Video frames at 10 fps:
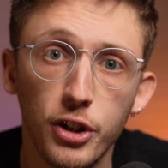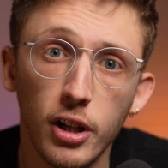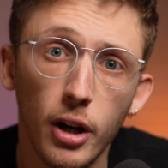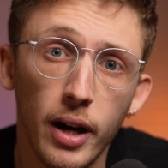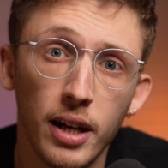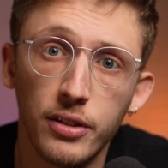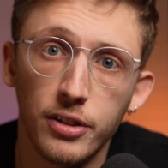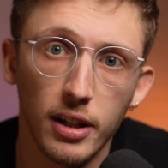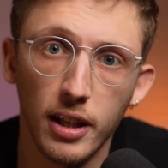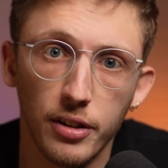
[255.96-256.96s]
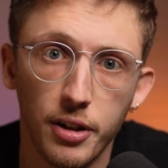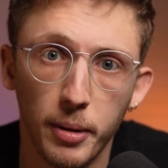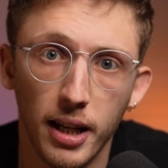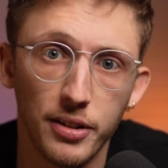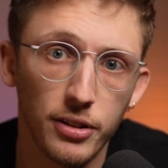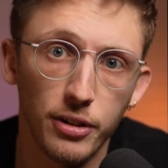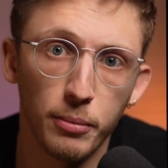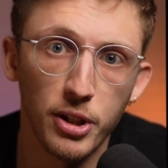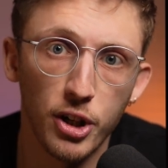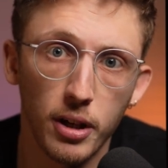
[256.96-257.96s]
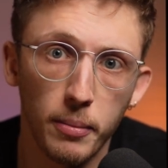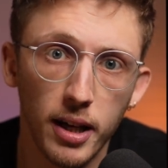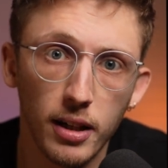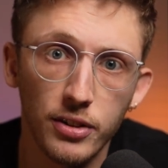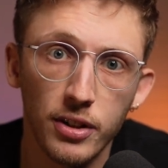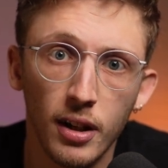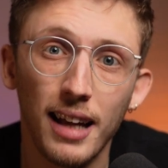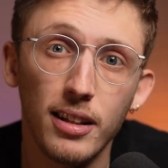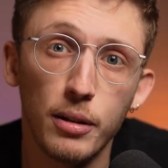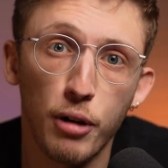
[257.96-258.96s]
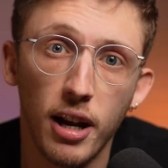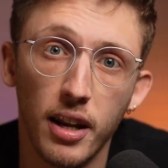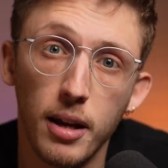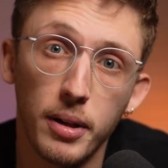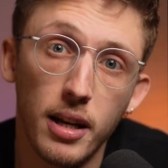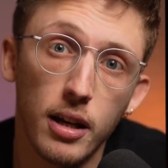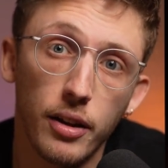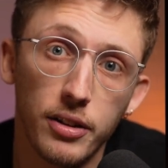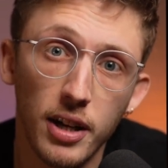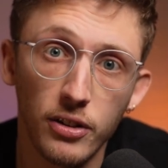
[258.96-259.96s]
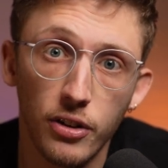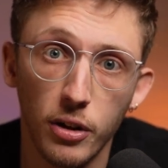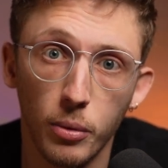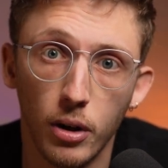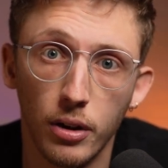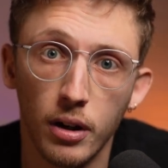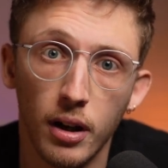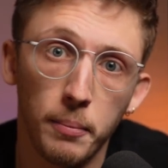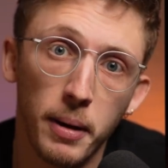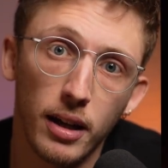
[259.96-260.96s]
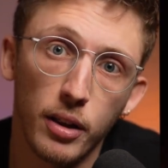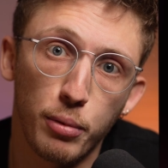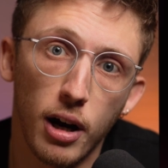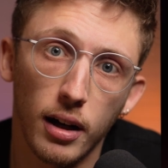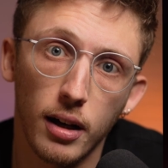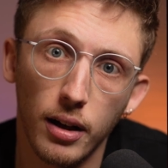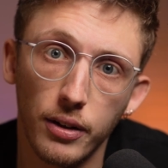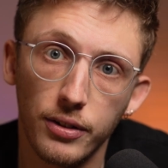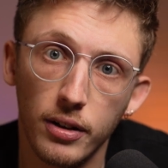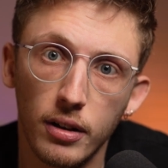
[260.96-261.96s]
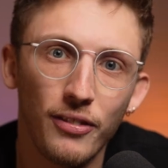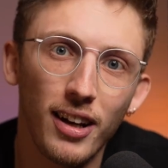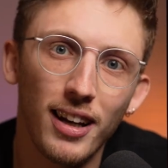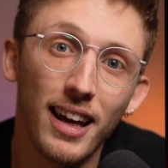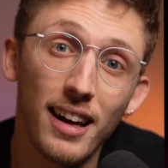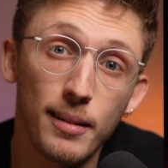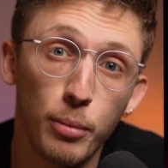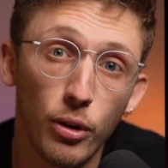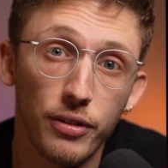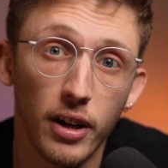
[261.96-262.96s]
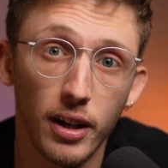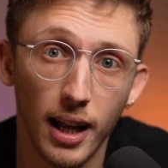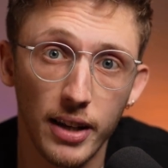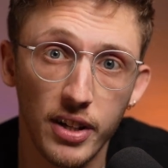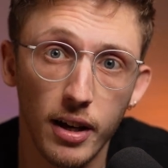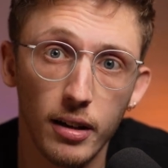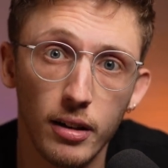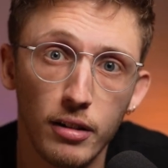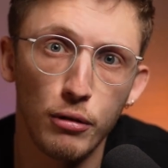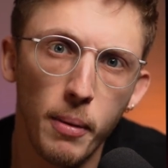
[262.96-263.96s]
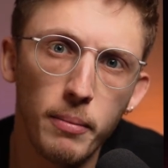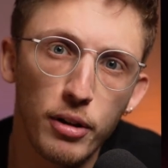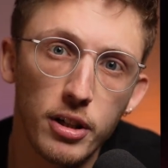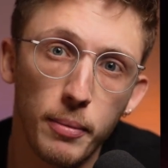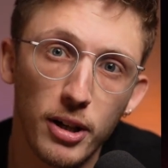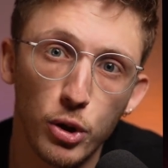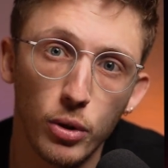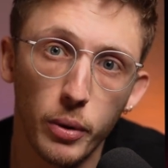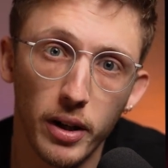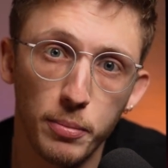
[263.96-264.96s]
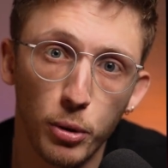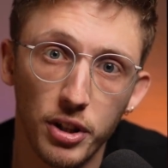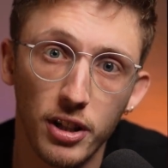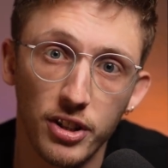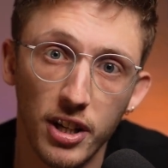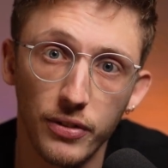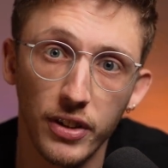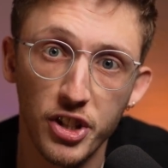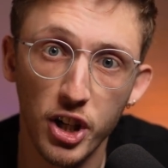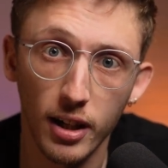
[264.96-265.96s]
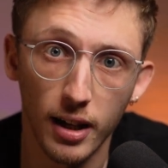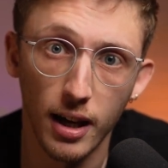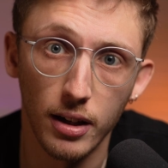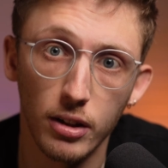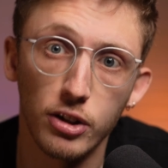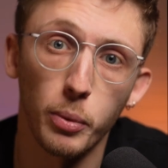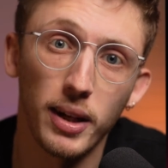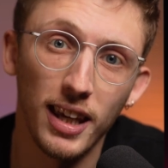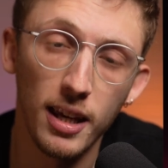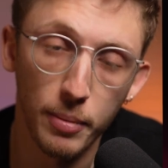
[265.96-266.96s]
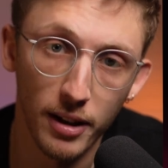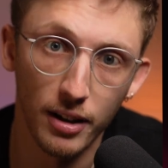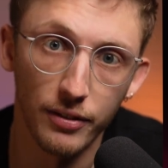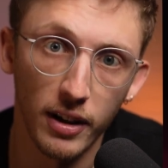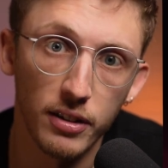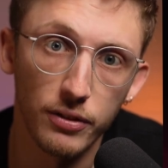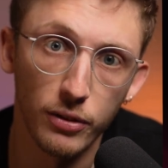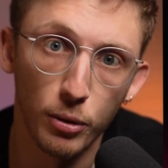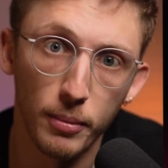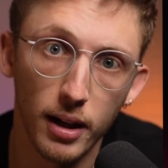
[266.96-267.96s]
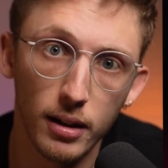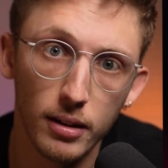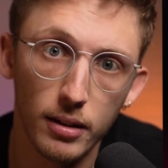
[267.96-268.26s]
So you can go ahead and delete the dummy letters that Midjourney makes, add in the brand name and any other text that you want, and pick the brand colors. Finally, export the final asset, remembering to make sure you export it as an SVG again so we keep it in a vector format.